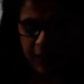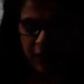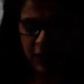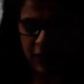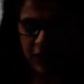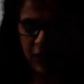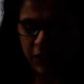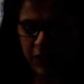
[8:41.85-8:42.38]

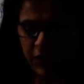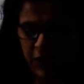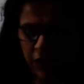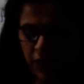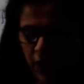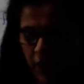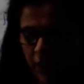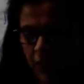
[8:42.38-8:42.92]
Conception is
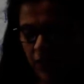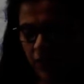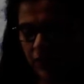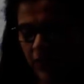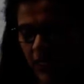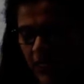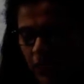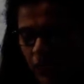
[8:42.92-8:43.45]
formation of
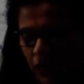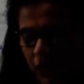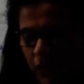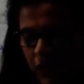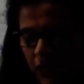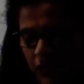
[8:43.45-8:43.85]
zygote by